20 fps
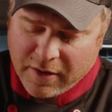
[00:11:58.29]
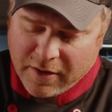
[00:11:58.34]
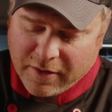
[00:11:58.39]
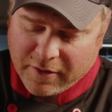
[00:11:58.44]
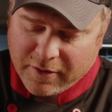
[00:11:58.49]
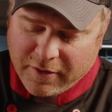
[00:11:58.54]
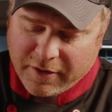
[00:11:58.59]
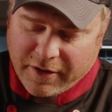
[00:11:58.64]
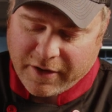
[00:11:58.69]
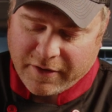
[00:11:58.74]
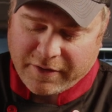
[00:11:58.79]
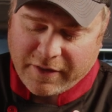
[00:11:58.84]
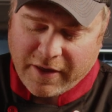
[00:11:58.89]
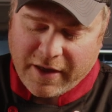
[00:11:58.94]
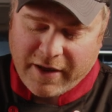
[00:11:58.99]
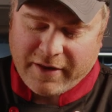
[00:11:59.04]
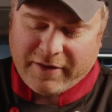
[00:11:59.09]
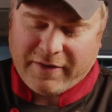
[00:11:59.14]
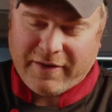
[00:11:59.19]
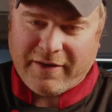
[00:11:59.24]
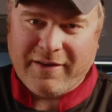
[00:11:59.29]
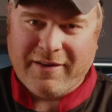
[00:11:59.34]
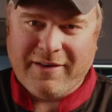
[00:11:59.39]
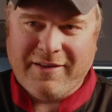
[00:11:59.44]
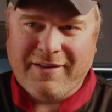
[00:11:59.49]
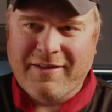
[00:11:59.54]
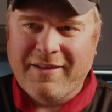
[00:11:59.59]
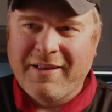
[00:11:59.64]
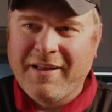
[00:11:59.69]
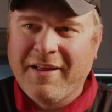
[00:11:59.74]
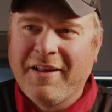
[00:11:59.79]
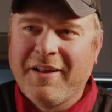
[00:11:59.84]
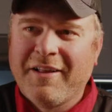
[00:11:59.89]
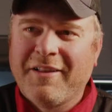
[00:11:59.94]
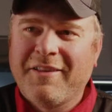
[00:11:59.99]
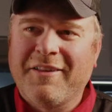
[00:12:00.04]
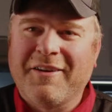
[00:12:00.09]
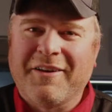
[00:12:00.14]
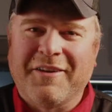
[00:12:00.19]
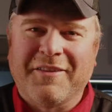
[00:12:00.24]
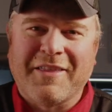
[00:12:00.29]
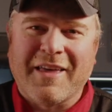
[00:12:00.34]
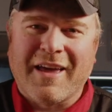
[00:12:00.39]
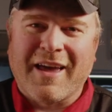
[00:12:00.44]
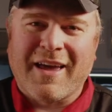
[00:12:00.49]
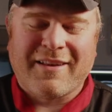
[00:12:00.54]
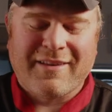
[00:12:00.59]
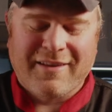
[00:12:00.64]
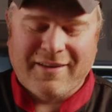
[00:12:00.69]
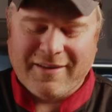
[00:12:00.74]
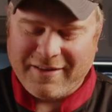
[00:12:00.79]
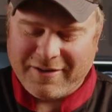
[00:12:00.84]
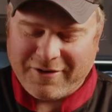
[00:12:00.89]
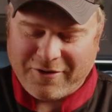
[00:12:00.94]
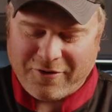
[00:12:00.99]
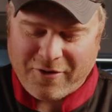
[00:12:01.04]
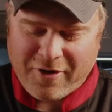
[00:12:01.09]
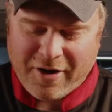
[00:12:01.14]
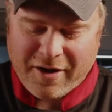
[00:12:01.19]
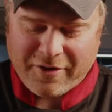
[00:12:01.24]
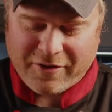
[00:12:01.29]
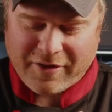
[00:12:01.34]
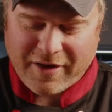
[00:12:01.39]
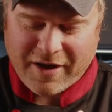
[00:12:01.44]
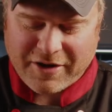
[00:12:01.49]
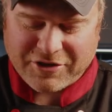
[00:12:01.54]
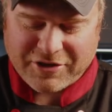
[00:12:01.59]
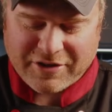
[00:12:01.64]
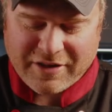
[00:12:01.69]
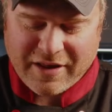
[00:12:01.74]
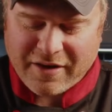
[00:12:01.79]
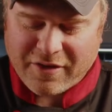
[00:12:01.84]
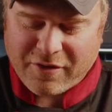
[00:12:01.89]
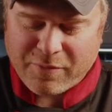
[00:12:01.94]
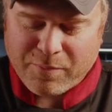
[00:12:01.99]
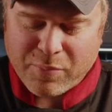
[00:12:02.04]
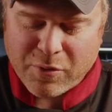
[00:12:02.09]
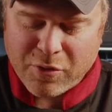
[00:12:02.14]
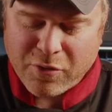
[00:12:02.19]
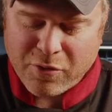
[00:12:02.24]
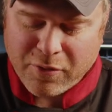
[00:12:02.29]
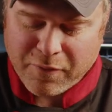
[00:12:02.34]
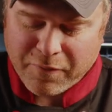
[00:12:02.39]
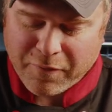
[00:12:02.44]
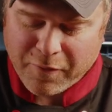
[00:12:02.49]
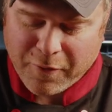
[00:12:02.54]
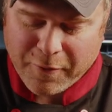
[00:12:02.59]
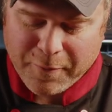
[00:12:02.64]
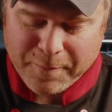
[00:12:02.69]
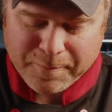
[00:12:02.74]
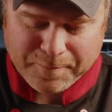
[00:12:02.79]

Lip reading: Look at that. Look at that cross section. That is beautiful.